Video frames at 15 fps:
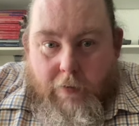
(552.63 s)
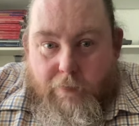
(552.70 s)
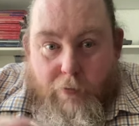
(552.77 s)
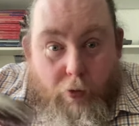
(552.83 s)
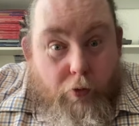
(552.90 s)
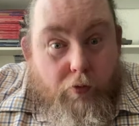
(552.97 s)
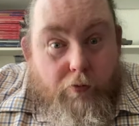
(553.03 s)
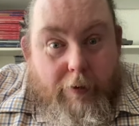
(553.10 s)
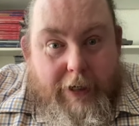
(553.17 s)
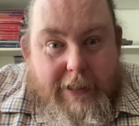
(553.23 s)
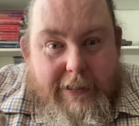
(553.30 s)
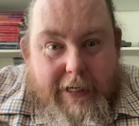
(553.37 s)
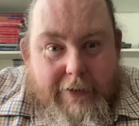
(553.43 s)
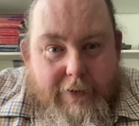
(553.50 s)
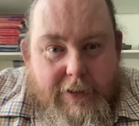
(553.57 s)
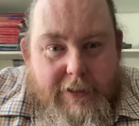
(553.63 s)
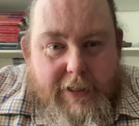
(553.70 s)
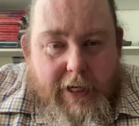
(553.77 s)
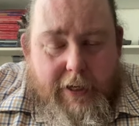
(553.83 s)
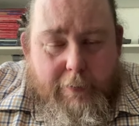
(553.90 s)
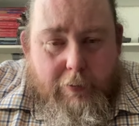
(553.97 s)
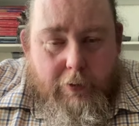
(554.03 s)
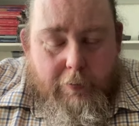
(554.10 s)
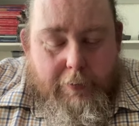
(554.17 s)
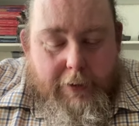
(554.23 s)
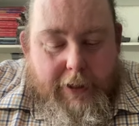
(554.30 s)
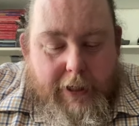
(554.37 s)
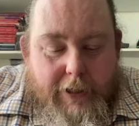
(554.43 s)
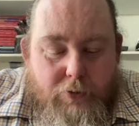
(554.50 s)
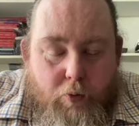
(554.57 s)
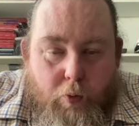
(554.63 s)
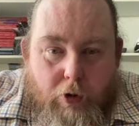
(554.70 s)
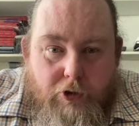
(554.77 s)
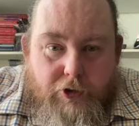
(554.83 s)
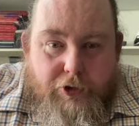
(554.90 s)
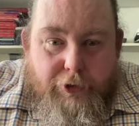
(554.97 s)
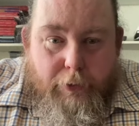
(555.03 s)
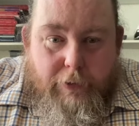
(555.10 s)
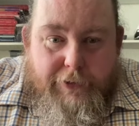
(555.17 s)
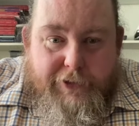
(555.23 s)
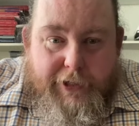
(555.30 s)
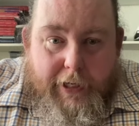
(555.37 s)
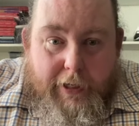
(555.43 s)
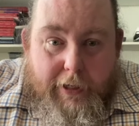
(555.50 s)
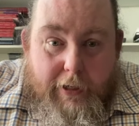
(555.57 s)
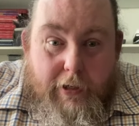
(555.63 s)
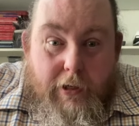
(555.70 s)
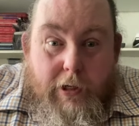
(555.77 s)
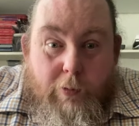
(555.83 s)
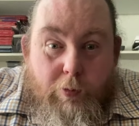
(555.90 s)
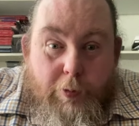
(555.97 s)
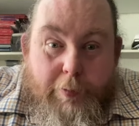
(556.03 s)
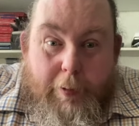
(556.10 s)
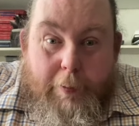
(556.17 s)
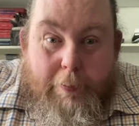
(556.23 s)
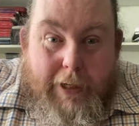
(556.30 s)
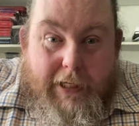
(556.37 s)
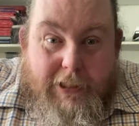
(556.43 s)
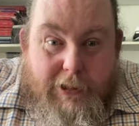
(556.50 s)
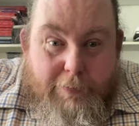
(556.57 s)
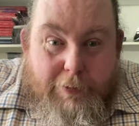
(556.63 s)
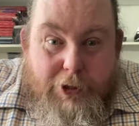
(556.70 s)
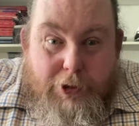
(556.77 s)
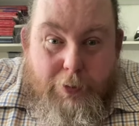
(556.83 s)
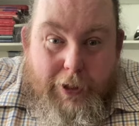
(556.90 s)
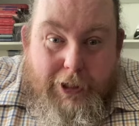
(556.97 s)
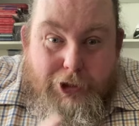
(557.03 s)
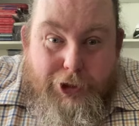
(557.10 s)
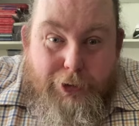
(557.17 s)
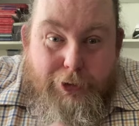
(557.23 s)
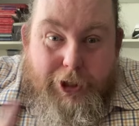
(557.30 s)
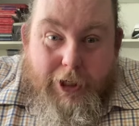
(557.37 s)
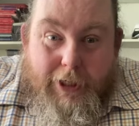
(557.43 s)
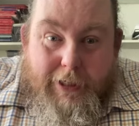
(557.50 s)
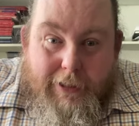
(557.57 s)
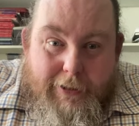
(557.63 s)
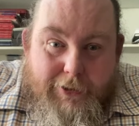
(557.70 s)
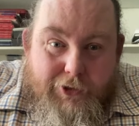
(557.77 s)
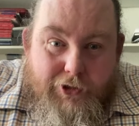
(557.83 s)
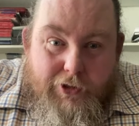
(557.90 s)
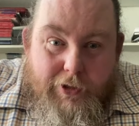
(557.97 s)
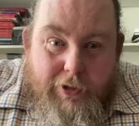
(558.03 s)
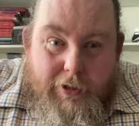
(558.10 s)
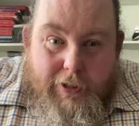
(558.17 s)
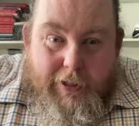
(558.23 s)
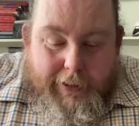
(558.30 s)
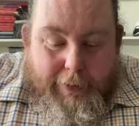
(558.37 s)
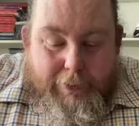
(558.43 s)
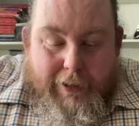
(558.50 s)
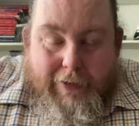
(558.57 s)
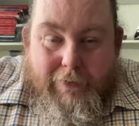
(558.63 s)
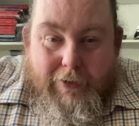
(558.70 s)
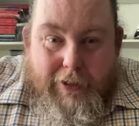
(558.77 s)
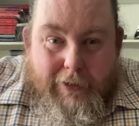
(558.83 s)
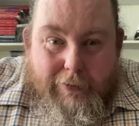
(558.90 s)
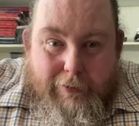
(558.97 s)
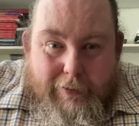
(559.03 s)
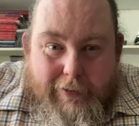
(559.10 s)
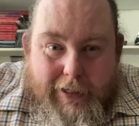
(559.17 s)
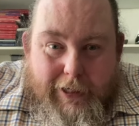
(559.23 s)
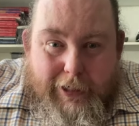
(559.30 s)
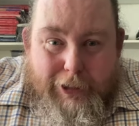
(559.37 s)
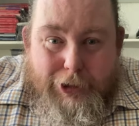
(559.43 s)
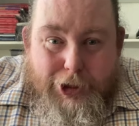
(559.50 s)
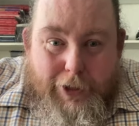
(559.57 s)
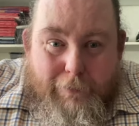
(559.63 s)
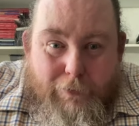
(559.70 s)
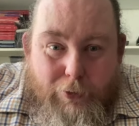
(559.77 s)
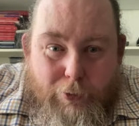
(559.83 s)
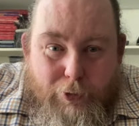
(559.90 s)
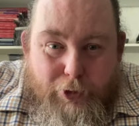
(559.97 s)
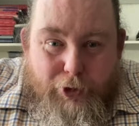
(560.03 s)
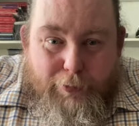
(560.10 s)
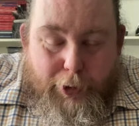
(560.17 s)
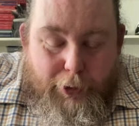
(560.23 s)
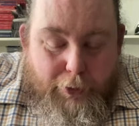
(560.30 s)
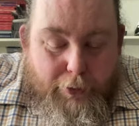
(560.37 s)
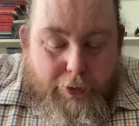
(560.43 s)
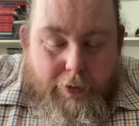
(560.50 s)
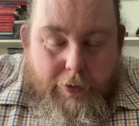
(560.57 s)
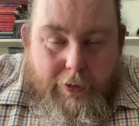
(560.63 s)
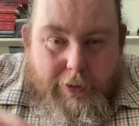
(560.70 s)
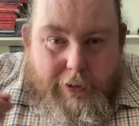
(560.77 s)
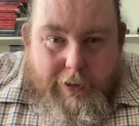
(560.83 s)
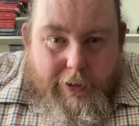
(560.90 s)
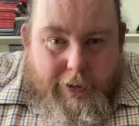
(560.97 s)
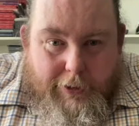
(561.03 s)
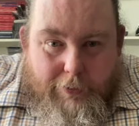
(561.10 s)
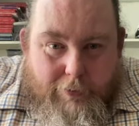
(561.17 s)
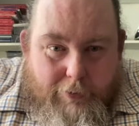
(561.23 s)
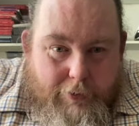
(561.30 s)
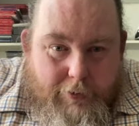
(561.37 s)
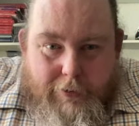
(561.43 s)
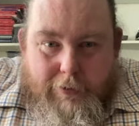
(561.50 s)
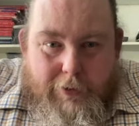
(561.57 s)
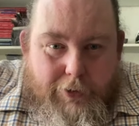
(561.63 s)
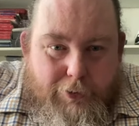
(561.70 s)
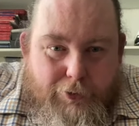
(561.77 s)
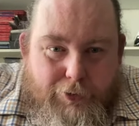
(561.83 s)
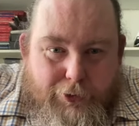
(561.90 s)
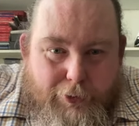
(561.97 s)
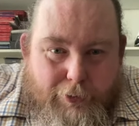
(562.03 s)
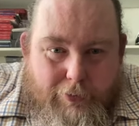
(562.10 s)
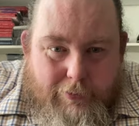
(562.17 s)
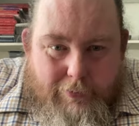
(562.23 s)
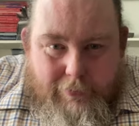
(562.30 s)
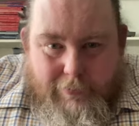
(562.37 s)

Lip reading: all running down the table, because one salt cellar would be placed between 2 diners, and they would have a little shovel or spoon, and you would use your